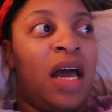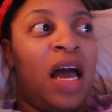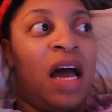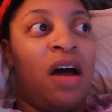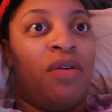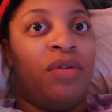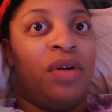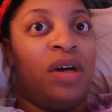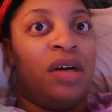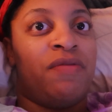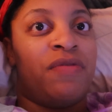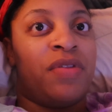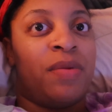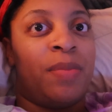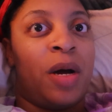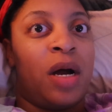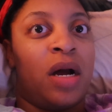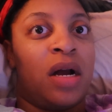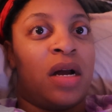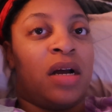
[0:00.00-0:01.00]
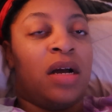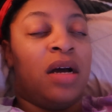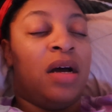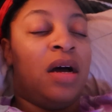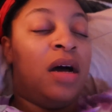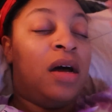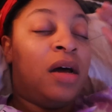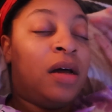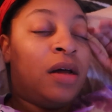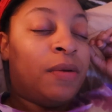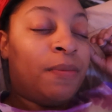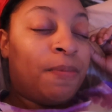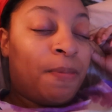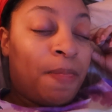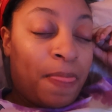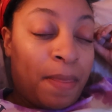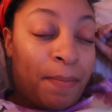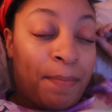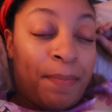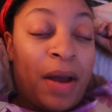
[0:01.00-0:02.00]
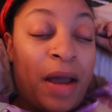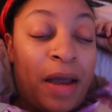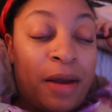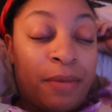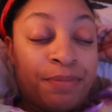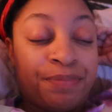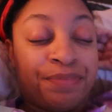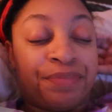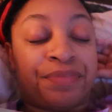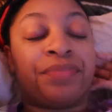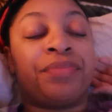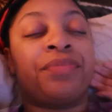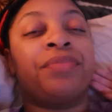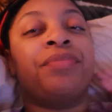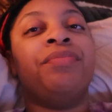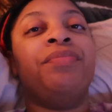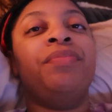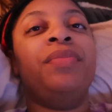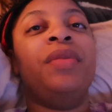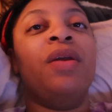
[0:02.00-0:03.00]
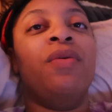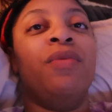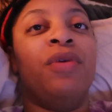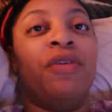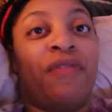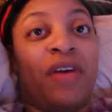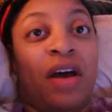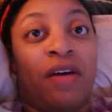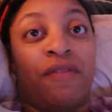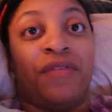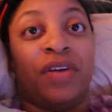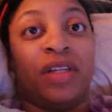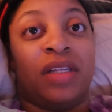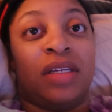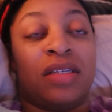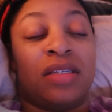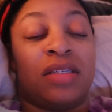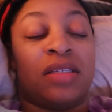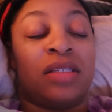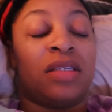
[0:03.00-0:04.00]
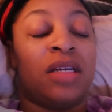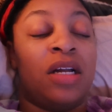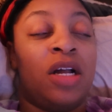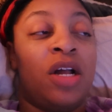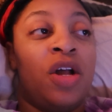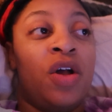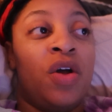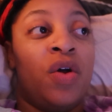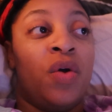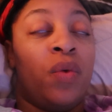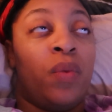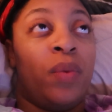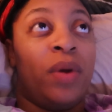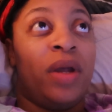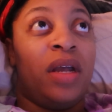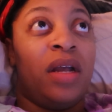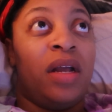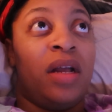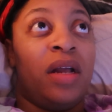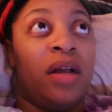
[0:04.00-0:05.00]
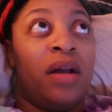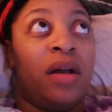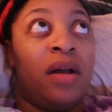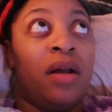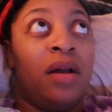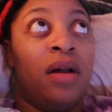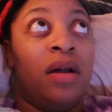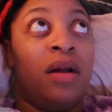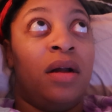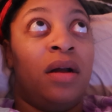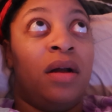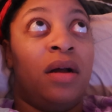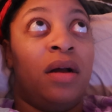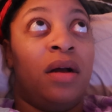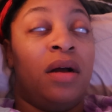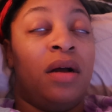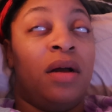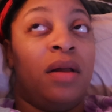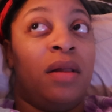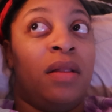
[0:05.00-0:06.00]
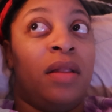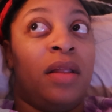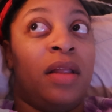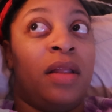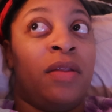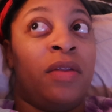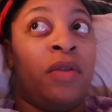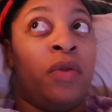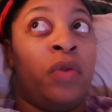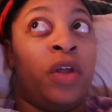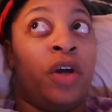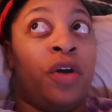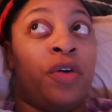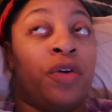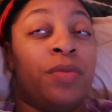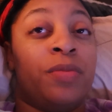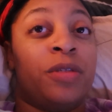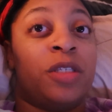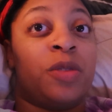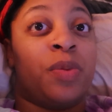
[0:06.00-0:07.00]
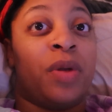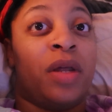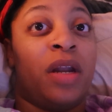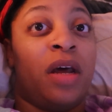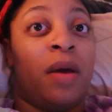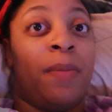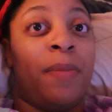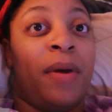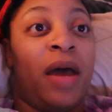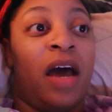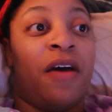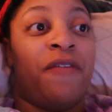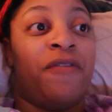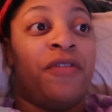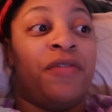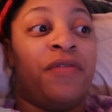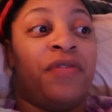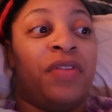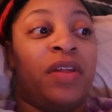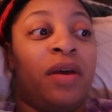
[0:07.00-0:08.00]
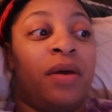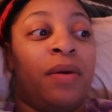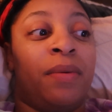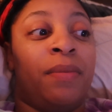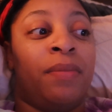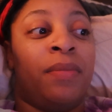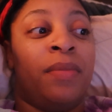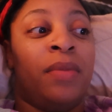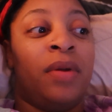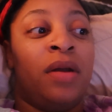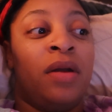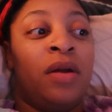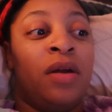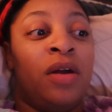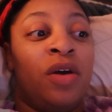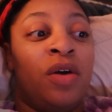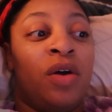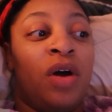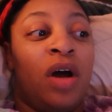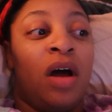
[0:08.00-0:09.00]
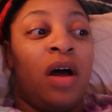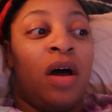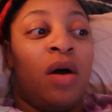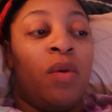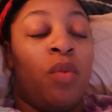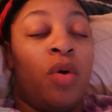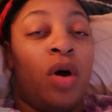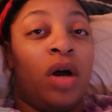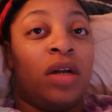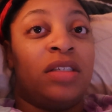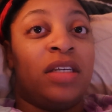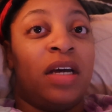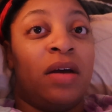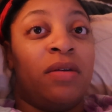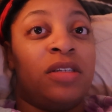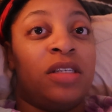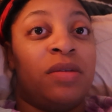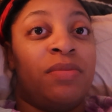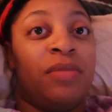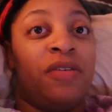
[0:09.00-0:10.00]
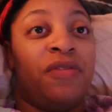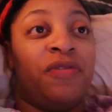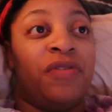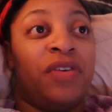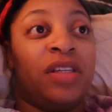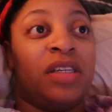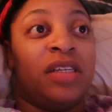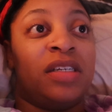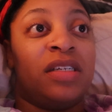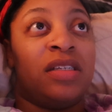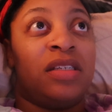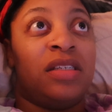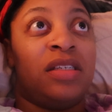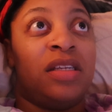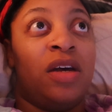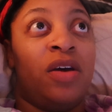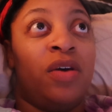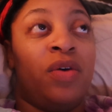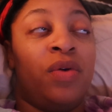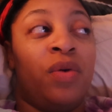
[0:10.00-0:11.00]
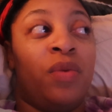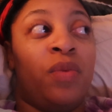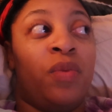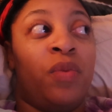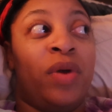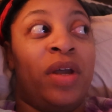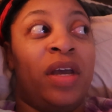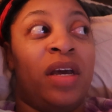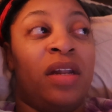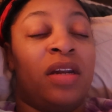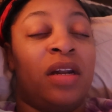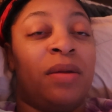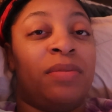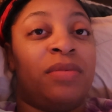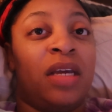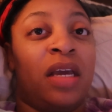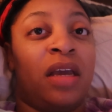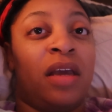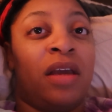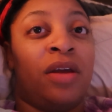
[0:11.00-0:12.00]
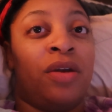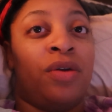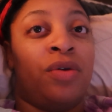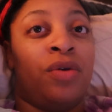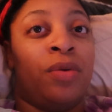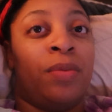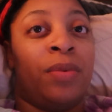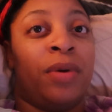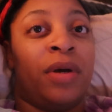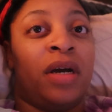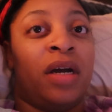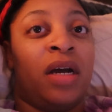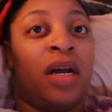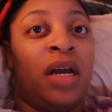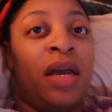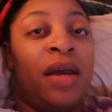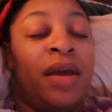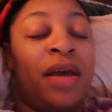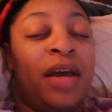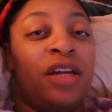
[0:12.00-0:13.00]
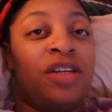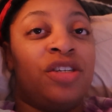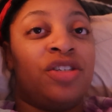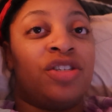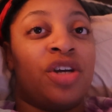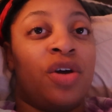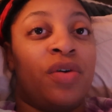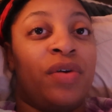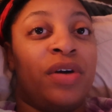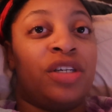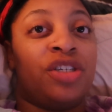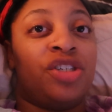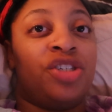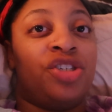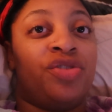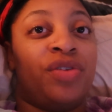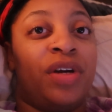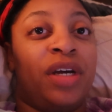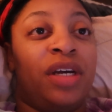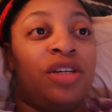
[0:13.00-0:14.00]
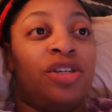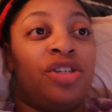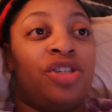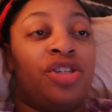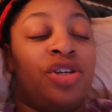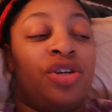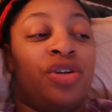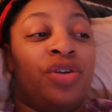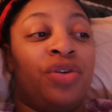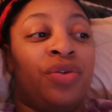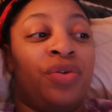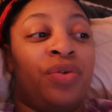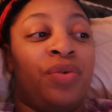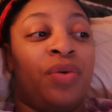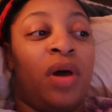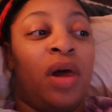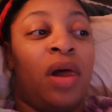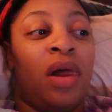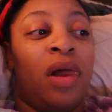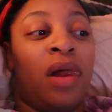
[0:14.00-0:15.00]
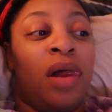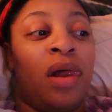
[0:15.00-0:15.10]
out of the park. Um, but we found Phyllis. We the group split up. Half of them uh, walked down to meet Phyllis. We ended up taking an Uber and just going straight to